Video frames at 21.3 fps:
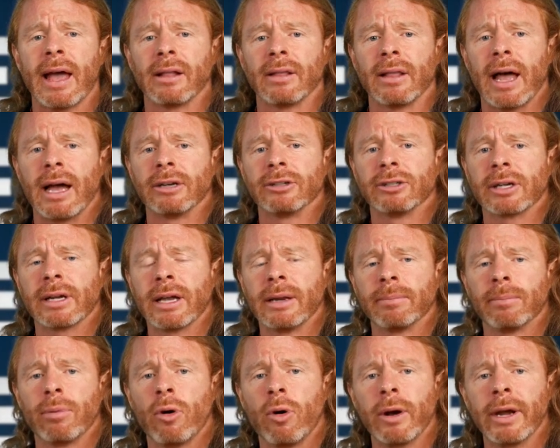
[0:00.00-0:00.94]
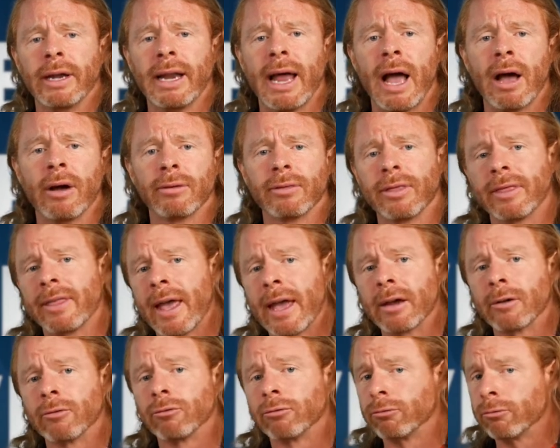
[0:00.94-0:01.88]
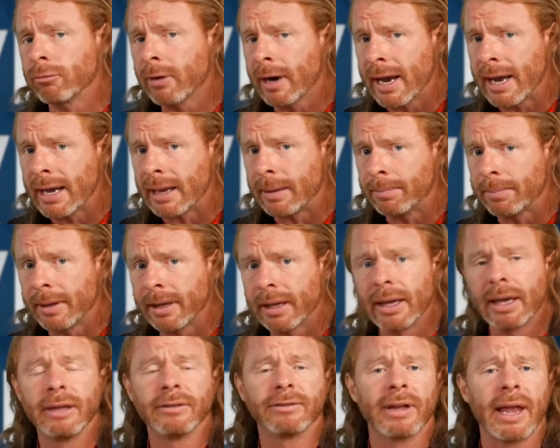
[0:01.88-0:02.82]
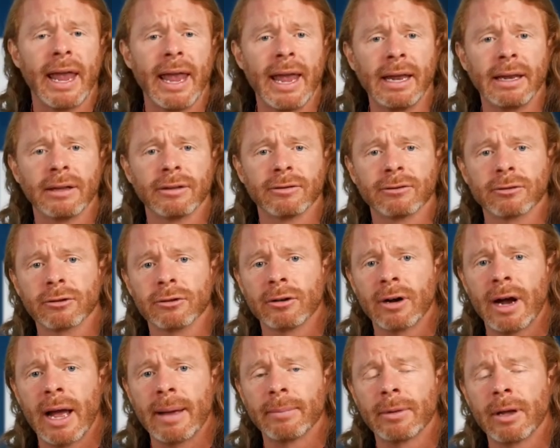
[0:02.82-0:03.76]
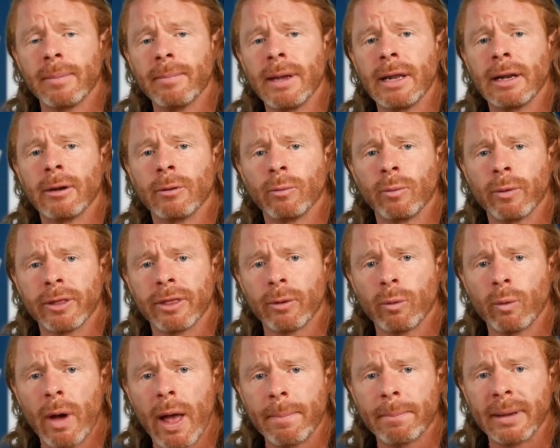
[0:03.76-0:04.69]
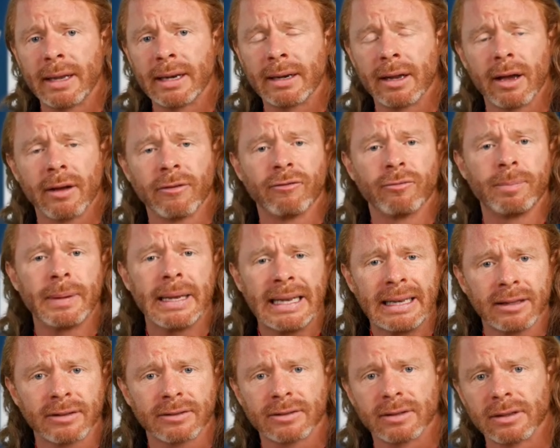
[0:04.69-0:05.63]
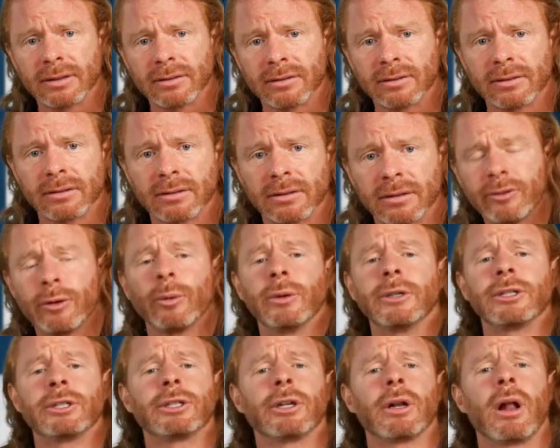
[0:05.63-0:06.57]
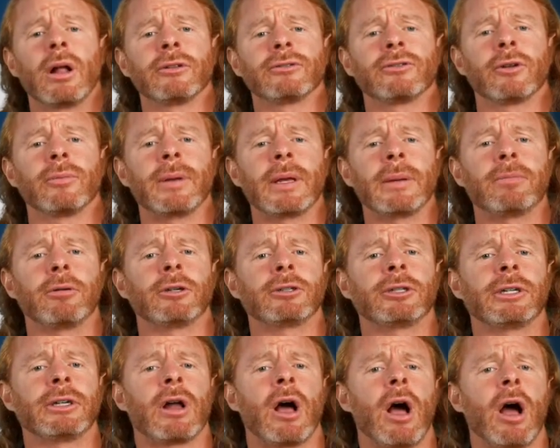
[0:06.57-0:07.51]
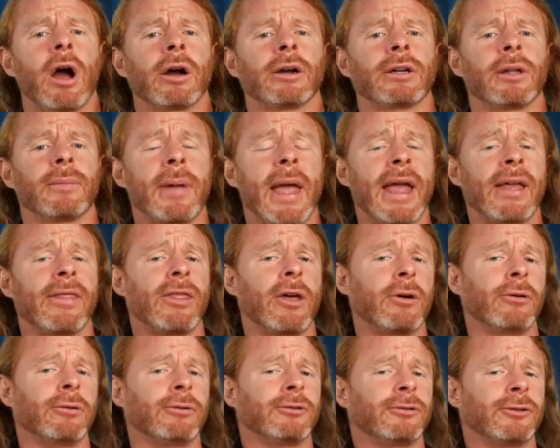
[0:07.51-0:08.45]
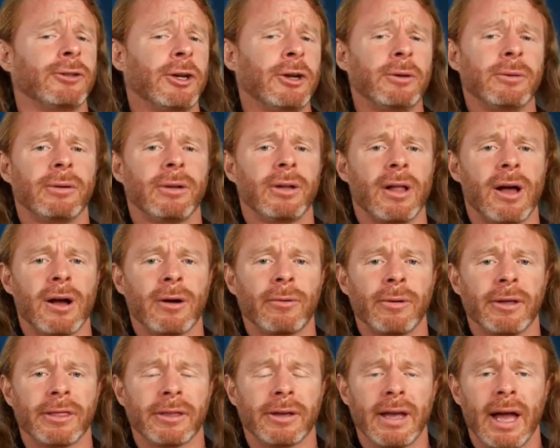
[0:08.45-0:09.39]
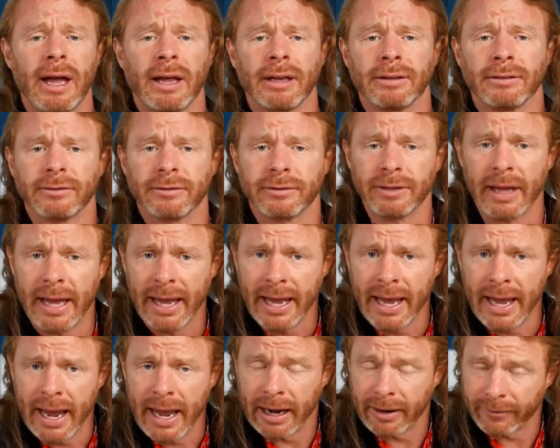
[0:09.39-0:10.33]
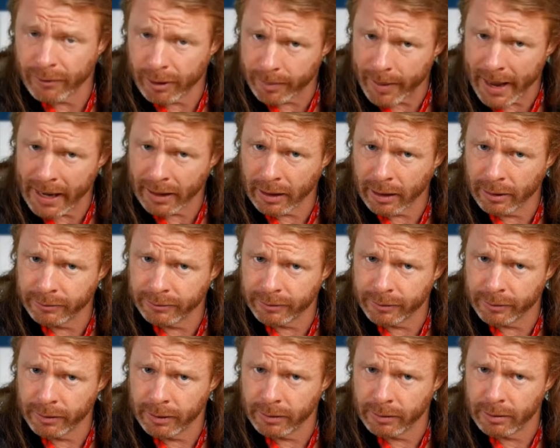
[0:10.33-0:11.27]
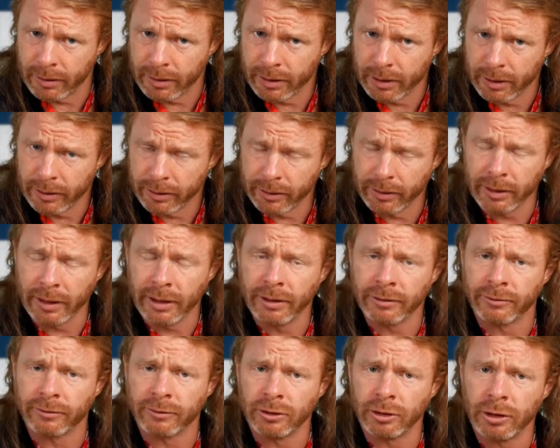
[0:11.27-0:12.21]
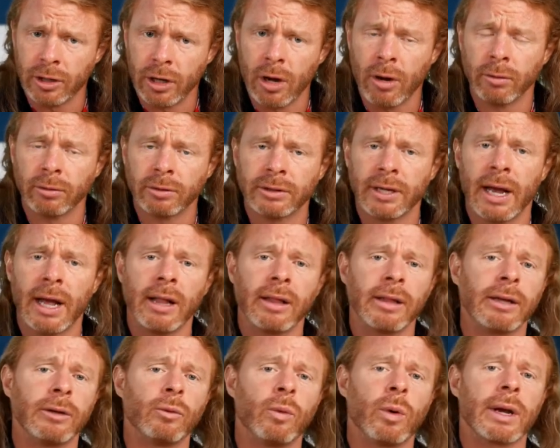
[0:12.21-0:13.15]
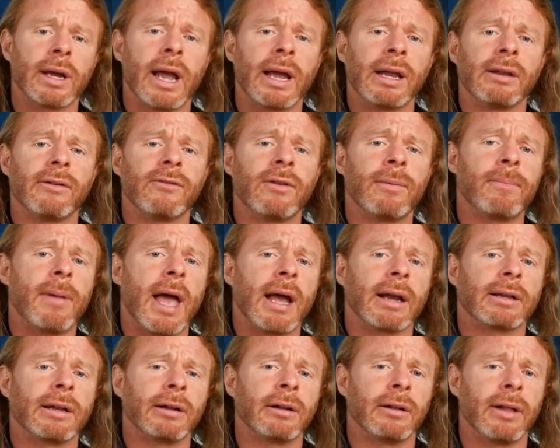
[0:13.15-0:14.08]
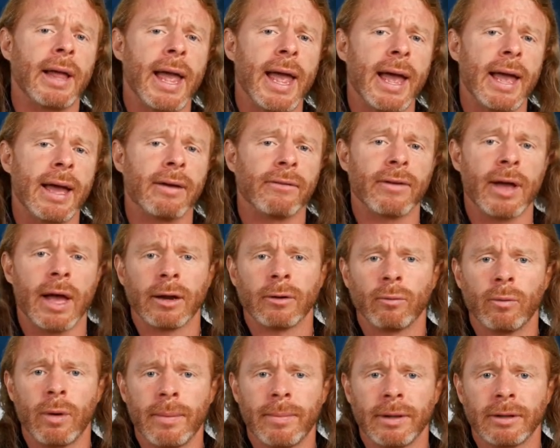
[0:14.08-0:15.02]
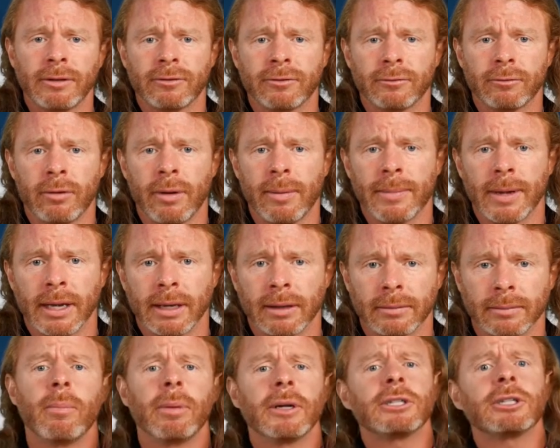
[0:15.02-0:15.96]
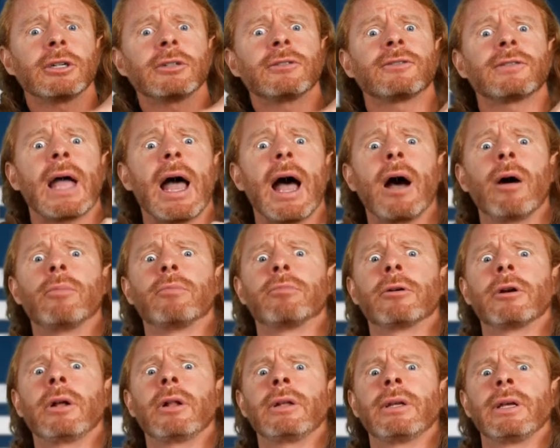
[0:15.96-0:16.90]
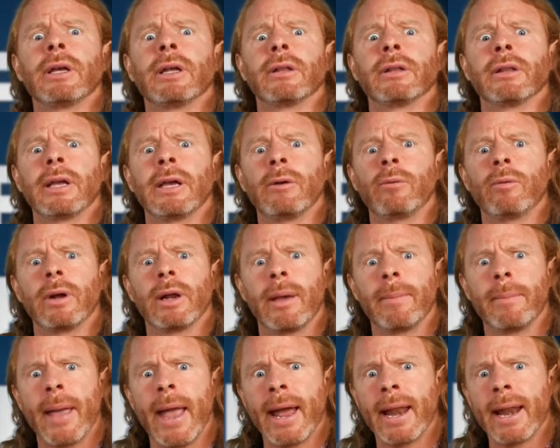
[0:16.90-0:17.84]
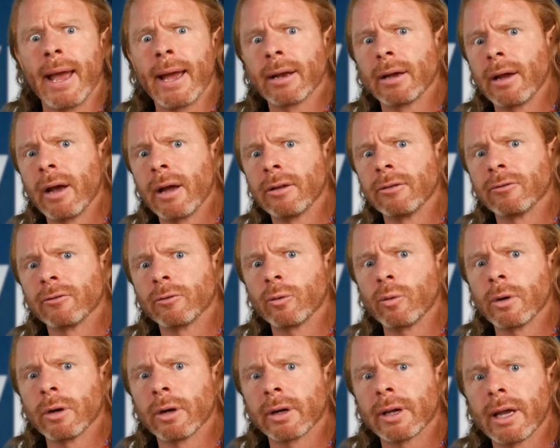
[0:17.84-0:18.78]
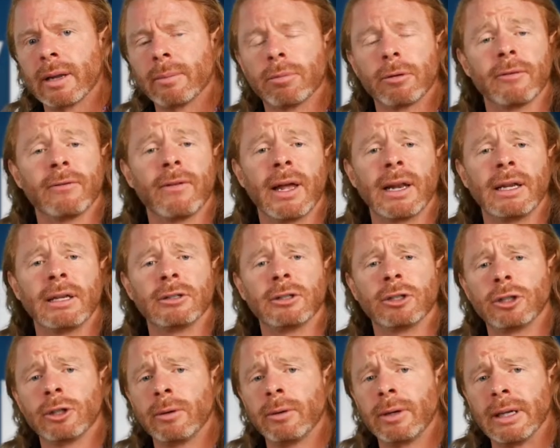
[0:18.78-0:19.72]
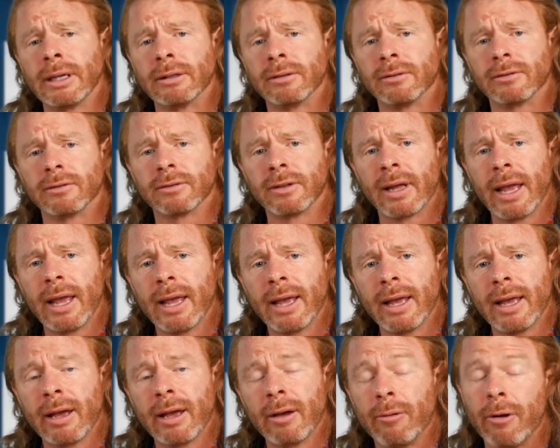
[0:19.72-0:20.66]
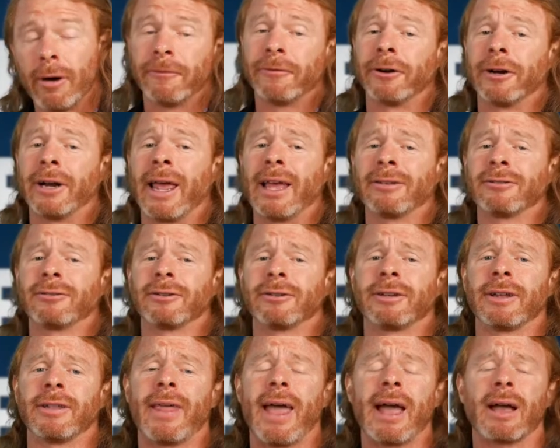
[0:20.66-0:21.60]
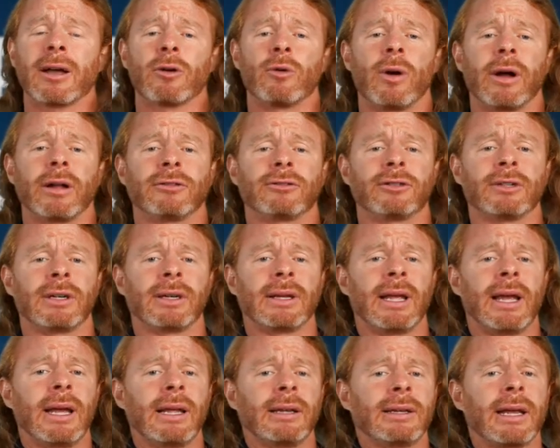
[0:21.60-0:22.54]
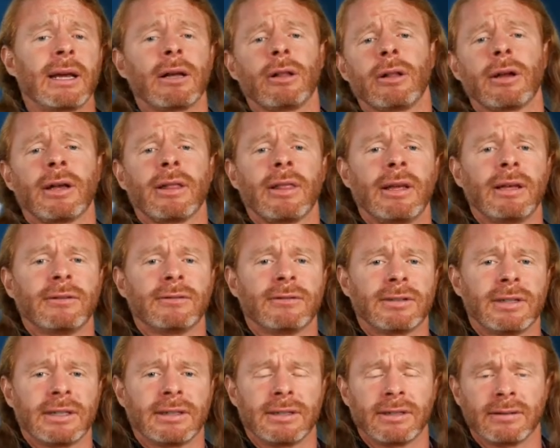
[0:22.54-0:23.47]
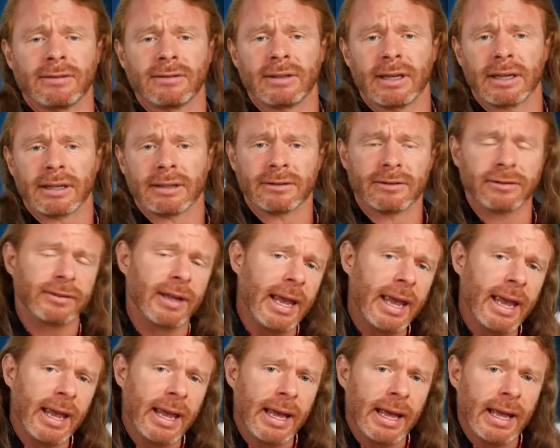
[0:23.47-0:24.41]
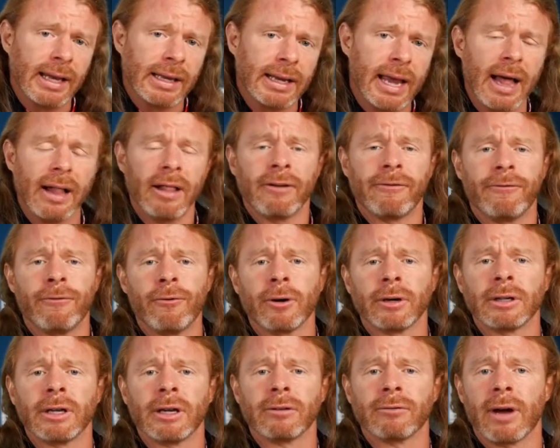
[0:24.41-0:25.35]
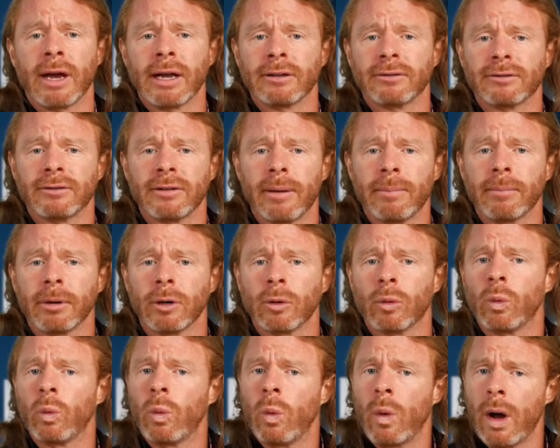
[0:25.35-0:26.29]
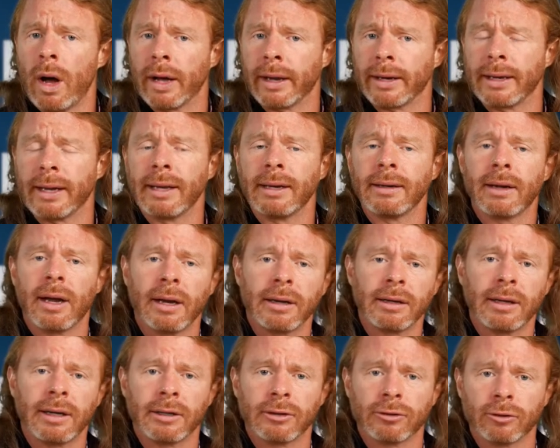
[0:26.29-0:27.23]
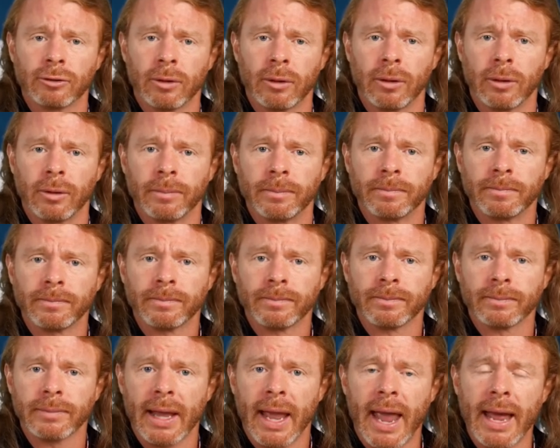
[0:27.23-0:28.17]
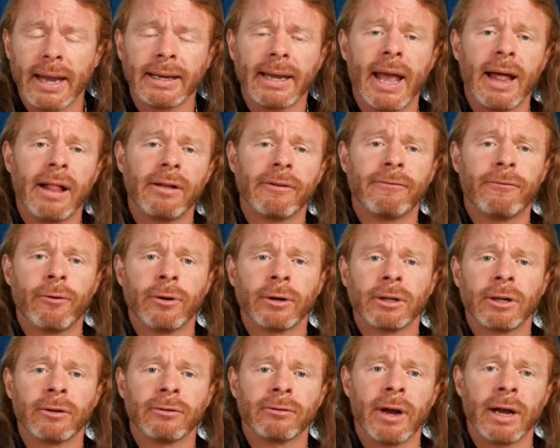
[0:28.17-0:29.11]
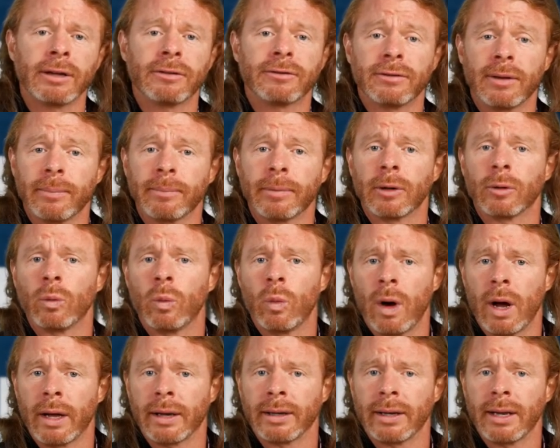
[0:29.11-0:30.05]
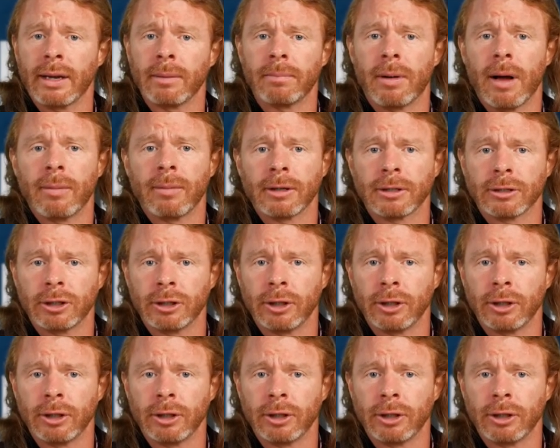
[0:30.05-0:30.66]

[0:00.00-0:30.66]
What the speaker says: that logic and point out that rape is a heinous crime committed with a weapon of penises. So we should also be pushing hard to ban those too, along with guns. And if our ban goes through, there is no telling what kind of impact it'll have on women swimming. But just how brilliantly would a ban on guns work in preventing shootings? Well, for an answer to that question, take a look at these statistics. California ranks number one in gun control. And California ranks number one in public